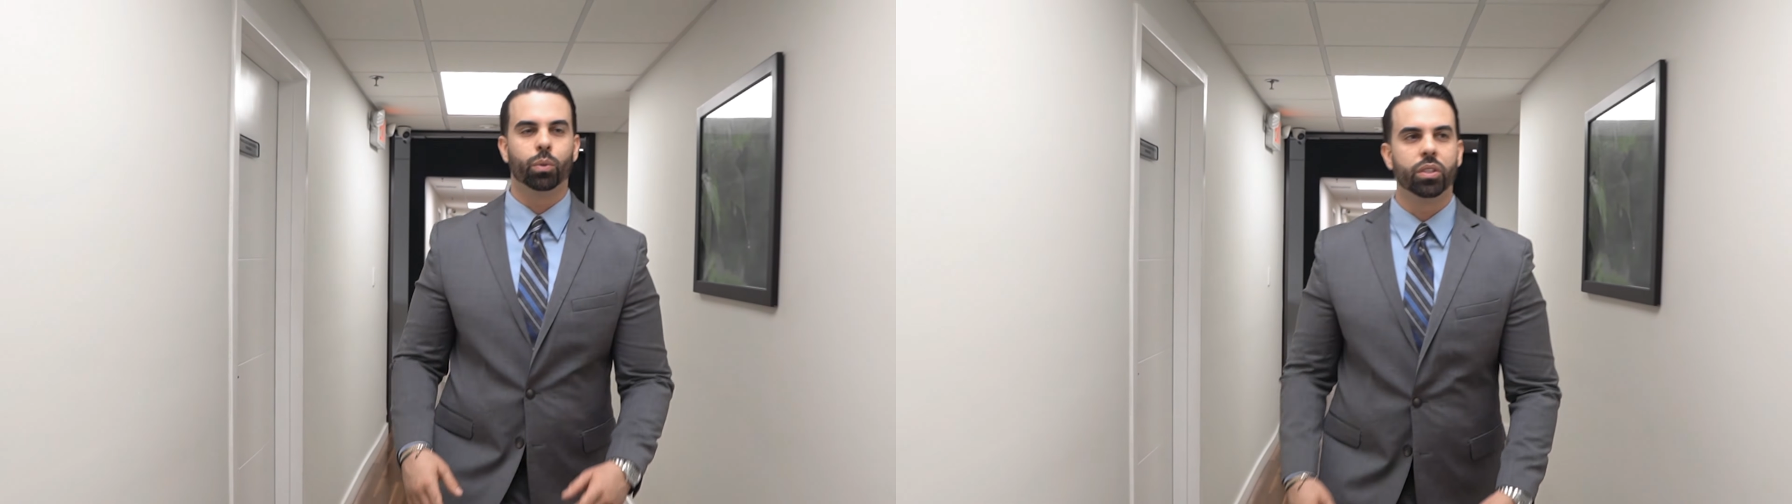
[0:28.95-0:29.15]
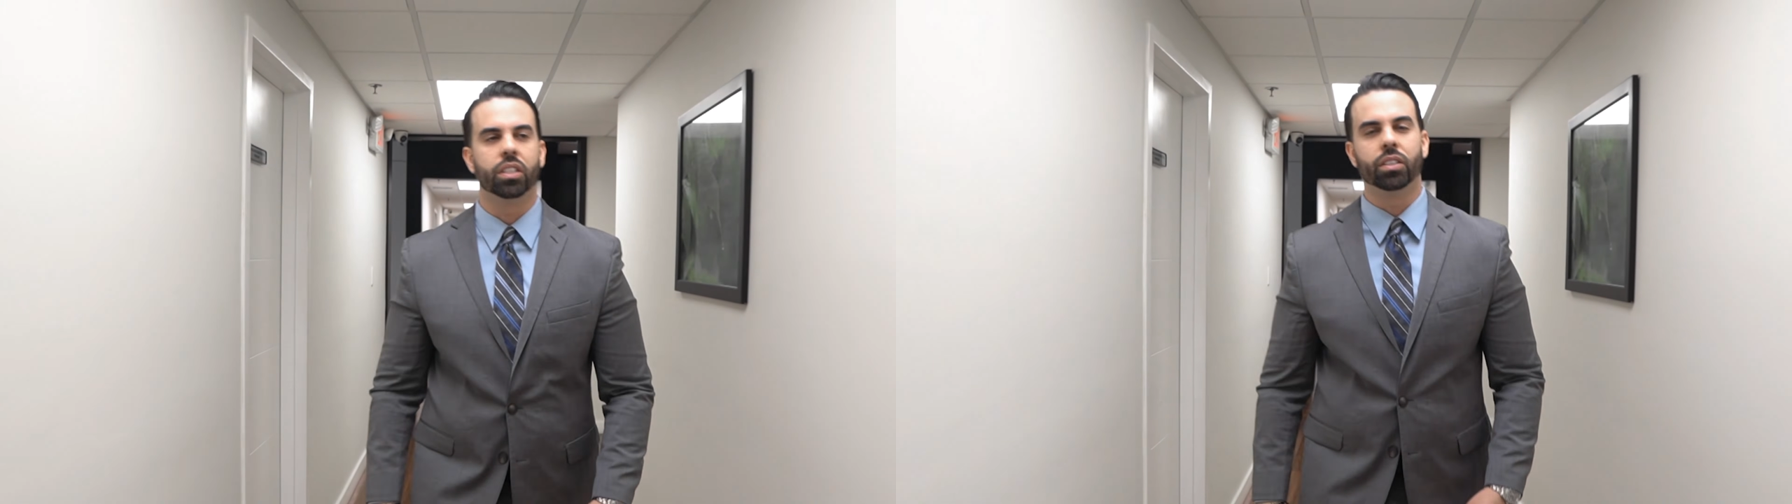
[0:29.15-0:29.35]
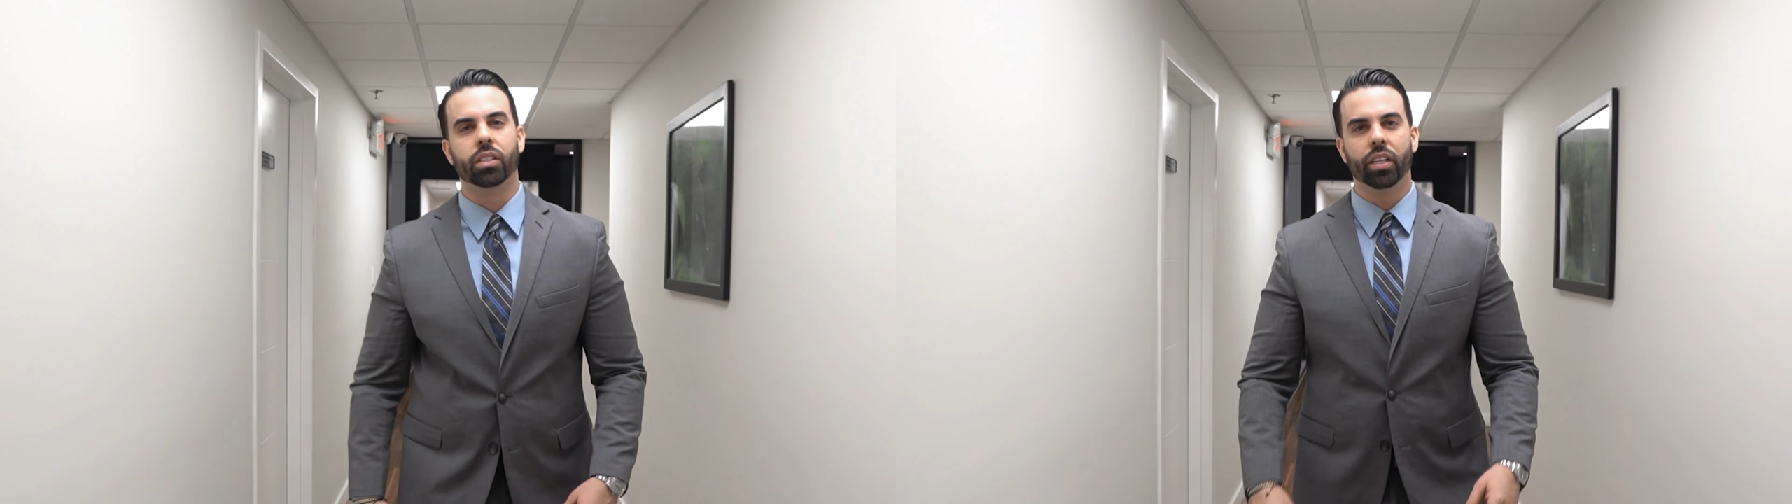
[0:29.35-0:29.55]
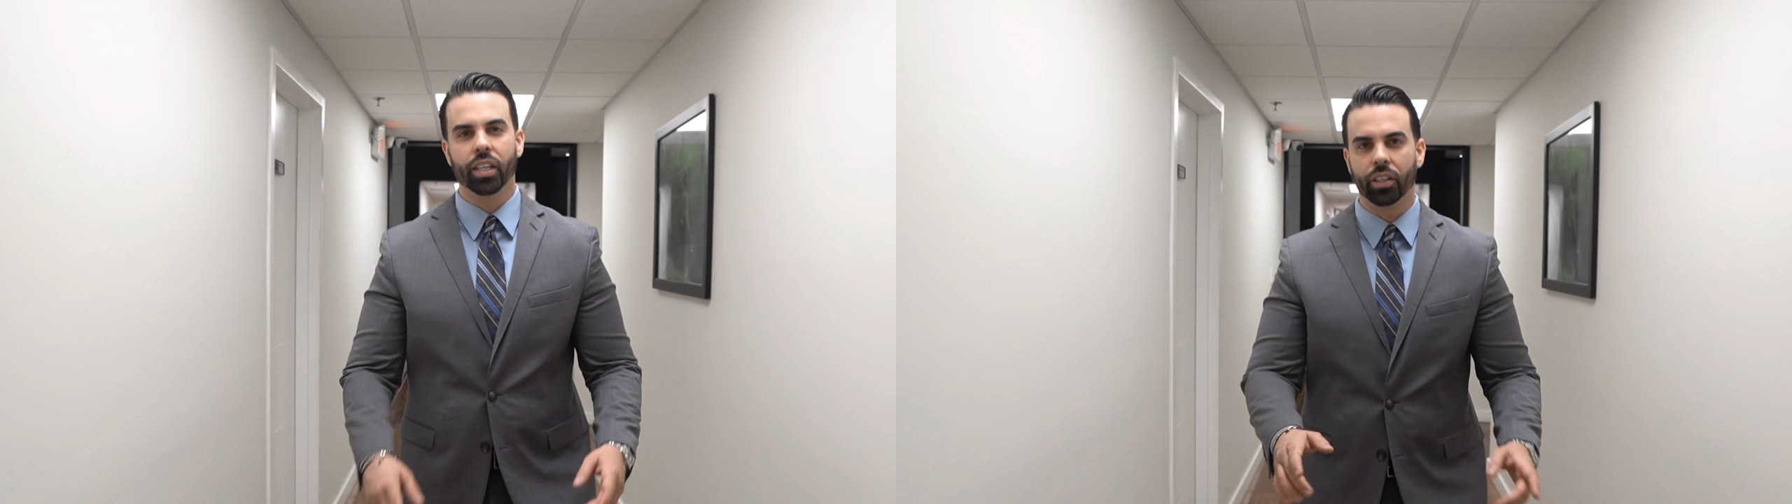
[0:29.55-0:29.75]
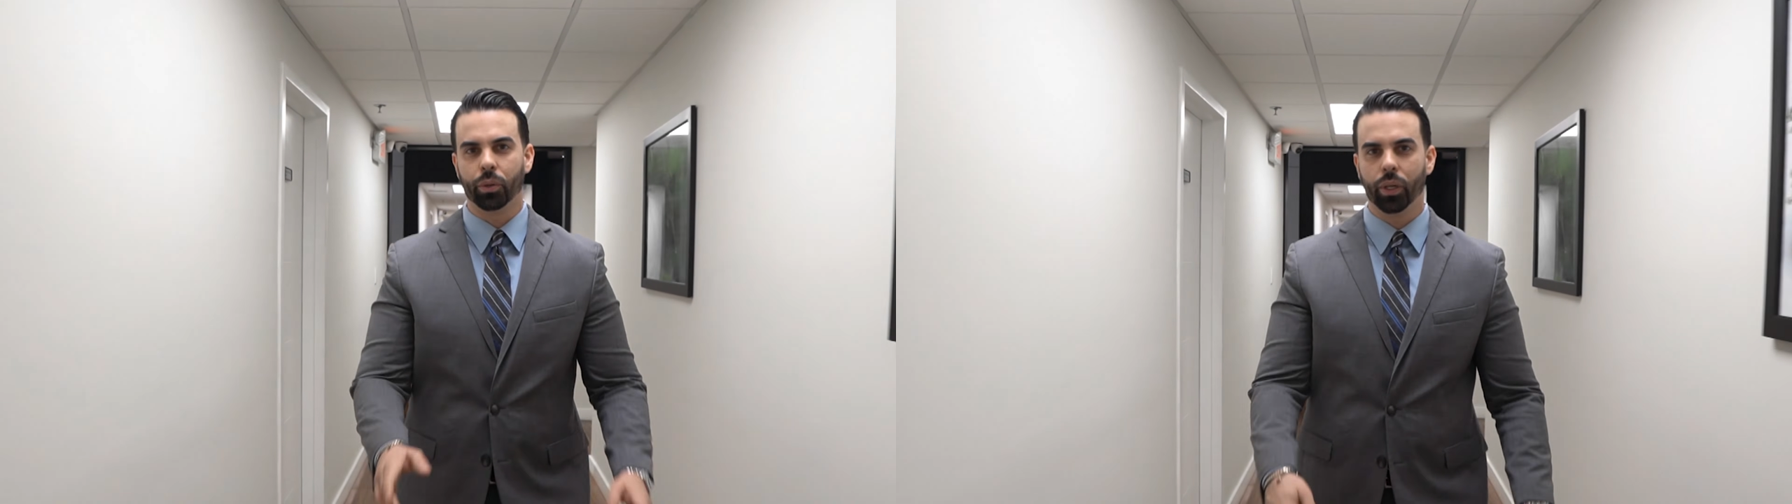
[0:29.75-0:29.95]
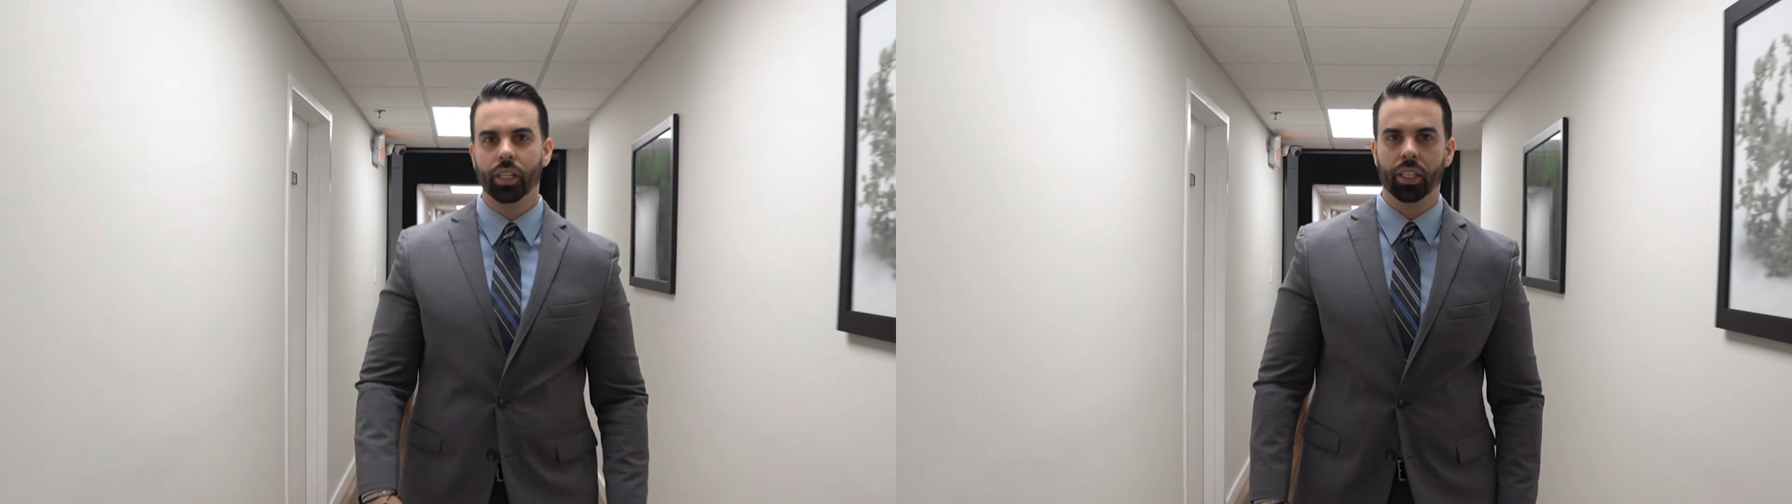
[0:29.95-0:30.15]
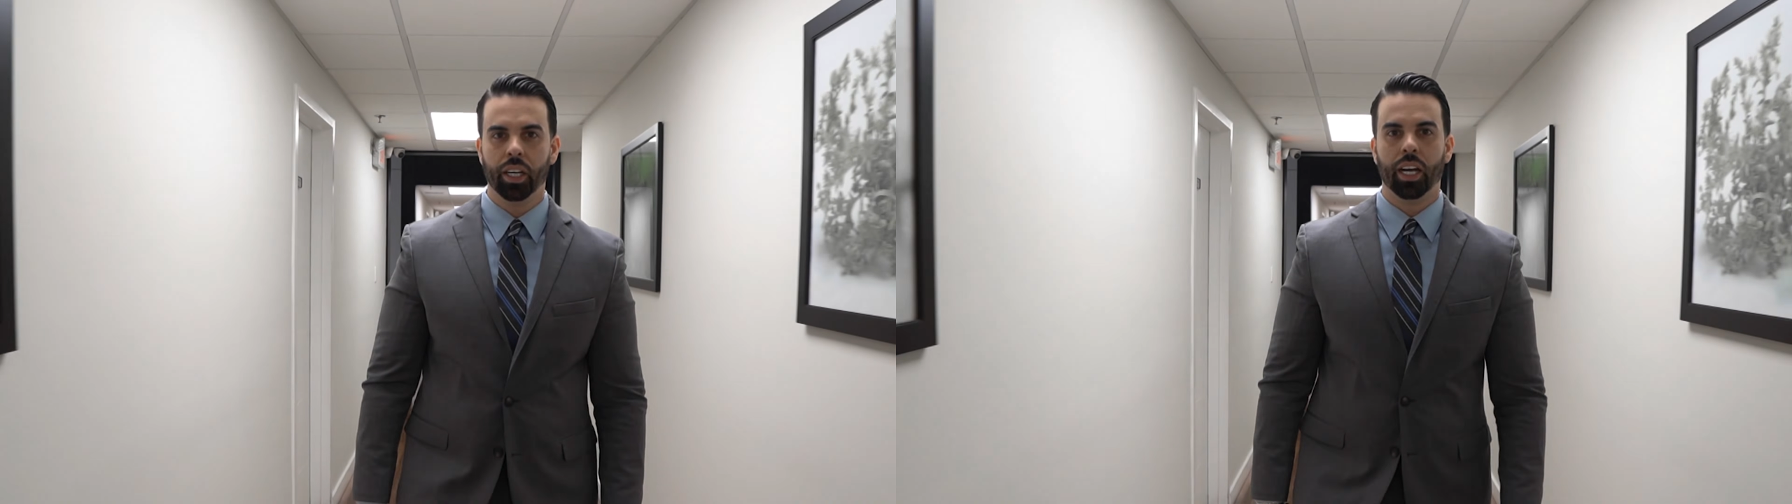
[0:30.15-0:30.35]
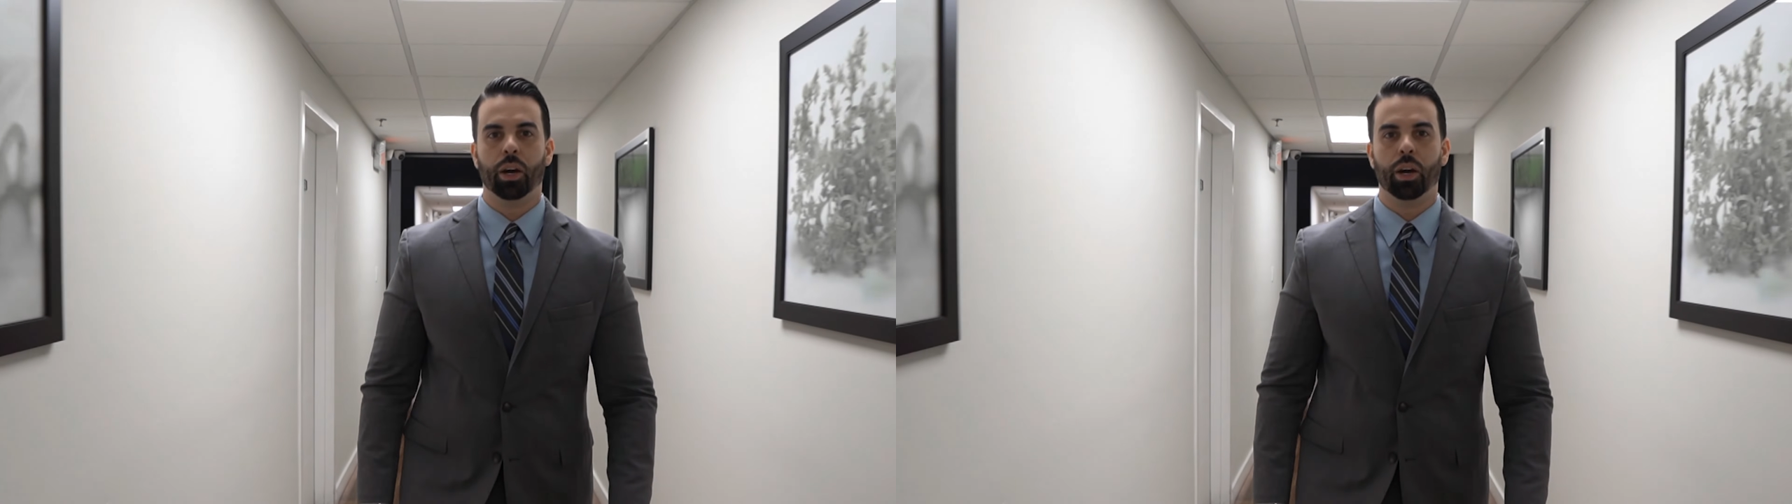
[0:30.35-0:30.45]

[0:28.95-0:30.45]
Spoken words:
which is the nitty gritty